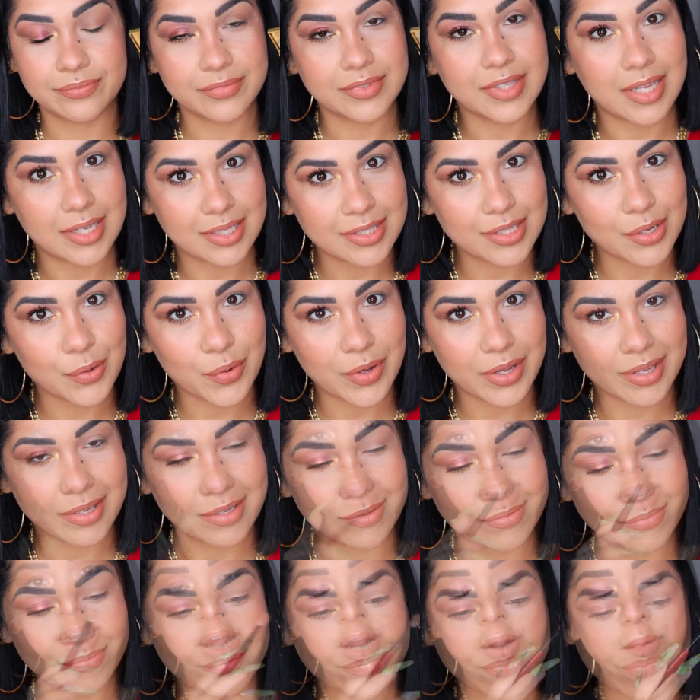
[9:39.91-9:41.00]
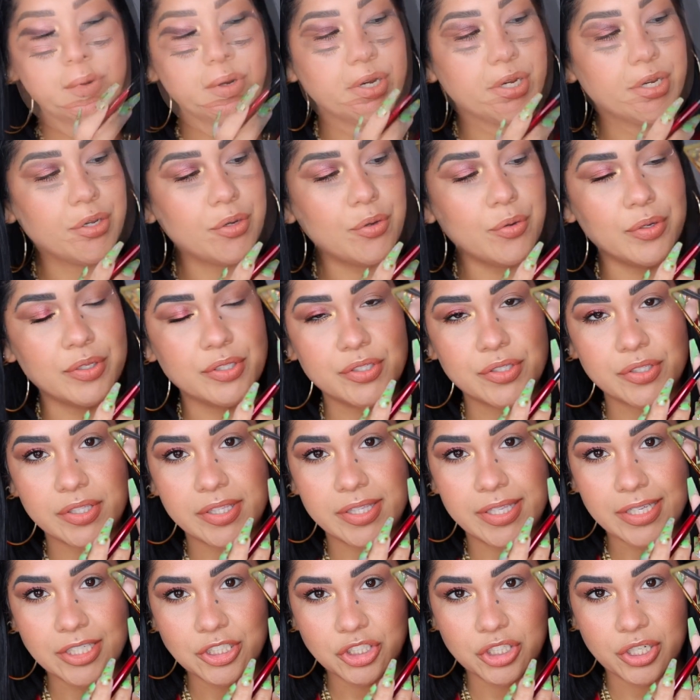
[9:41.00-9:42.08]
That's the way. Now we're gonna go into
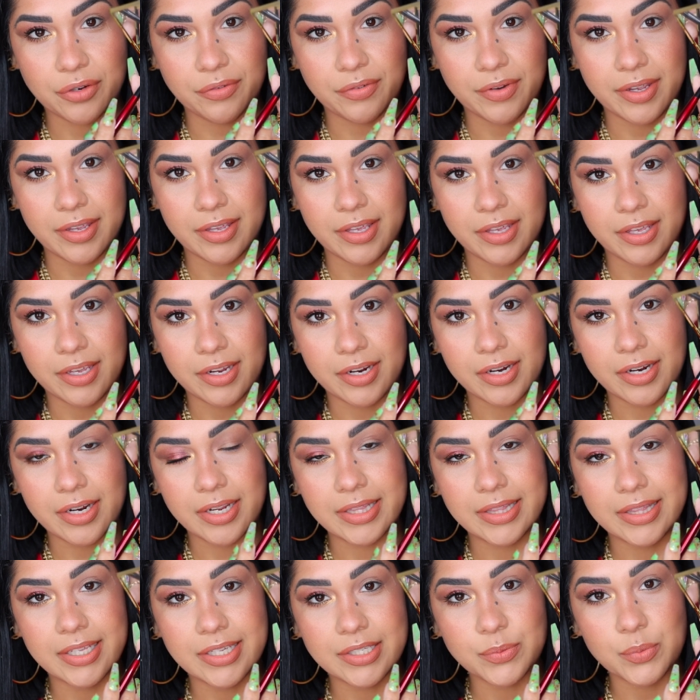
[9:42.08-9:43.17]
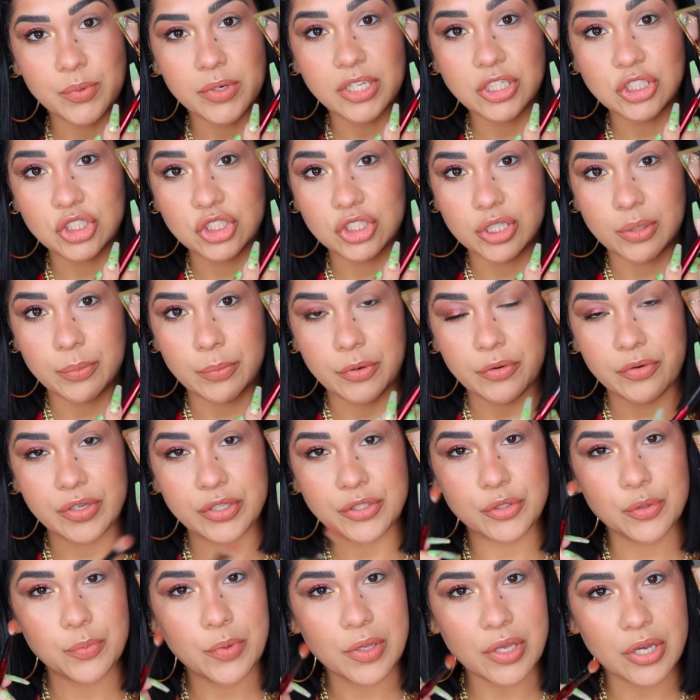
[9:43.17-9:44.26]
this shade right here. This one is shimmery.
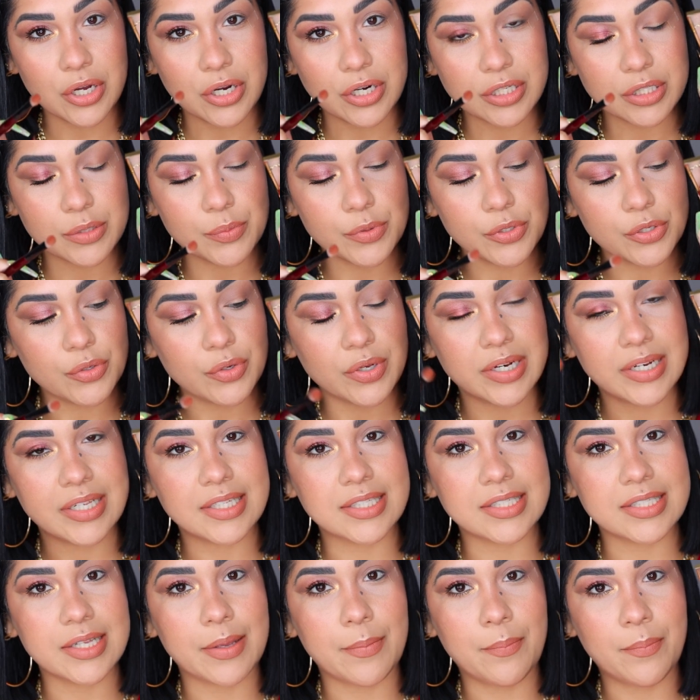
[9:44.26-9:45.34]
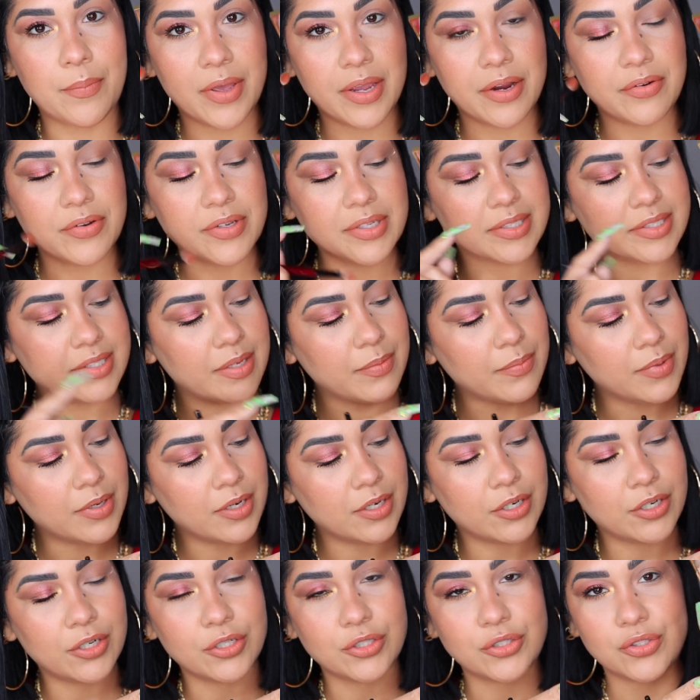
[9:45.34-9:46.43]
To be honest with you, it is very
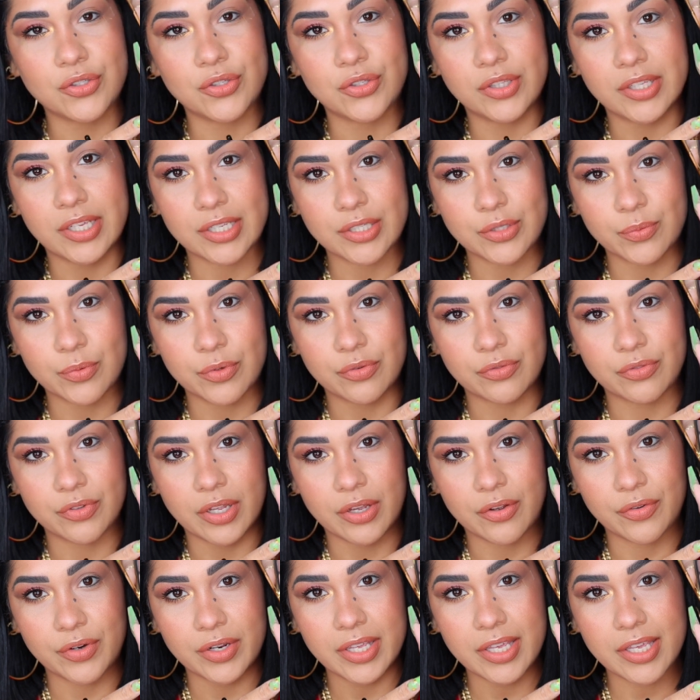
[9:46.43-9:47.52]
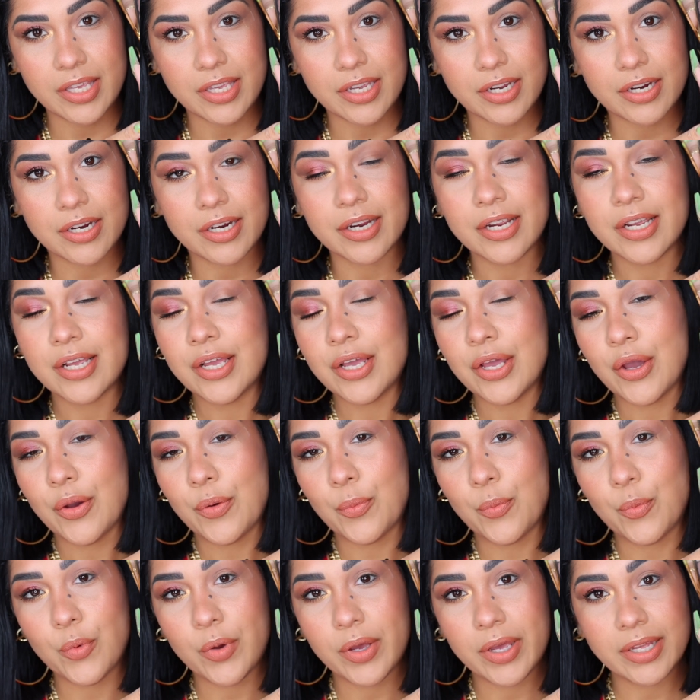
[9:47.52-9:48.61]
similar to this one down here,
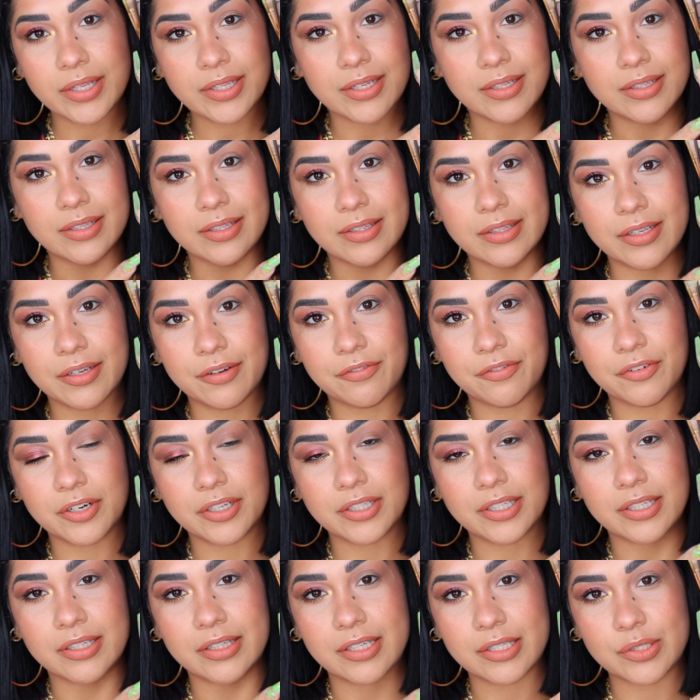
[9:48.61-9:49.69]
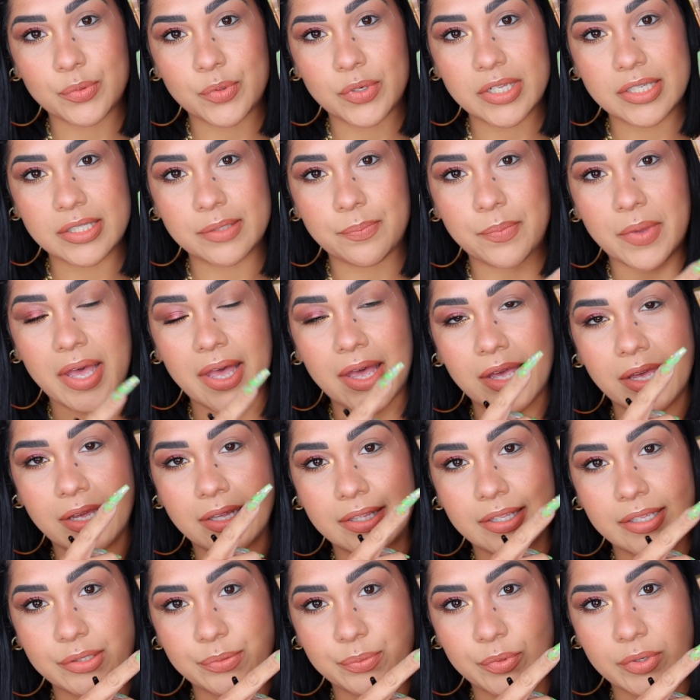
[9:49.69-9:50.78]
with the difference that this one is matte
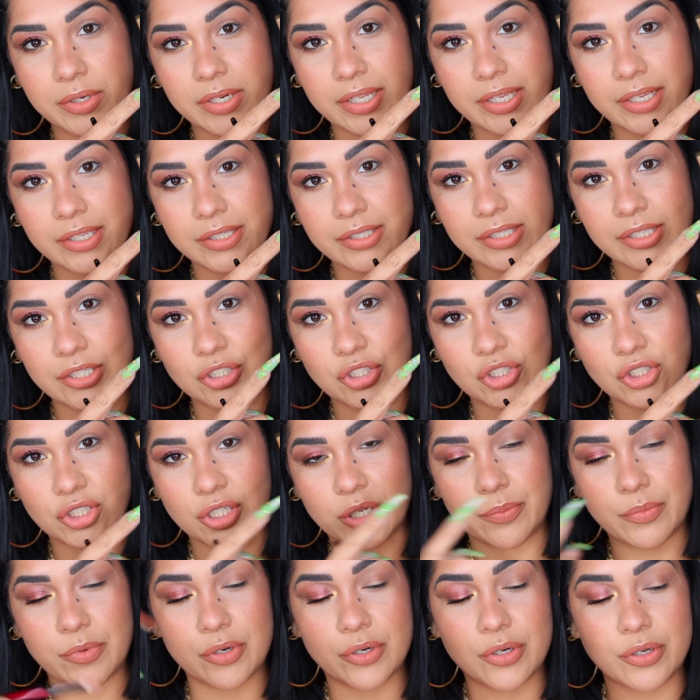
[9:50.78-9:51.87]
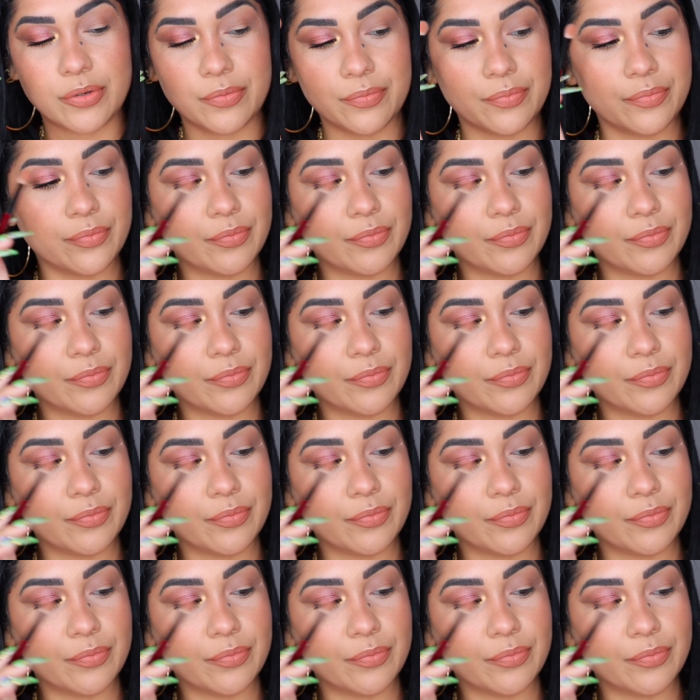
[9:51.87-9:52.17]
and this one is a shimmer.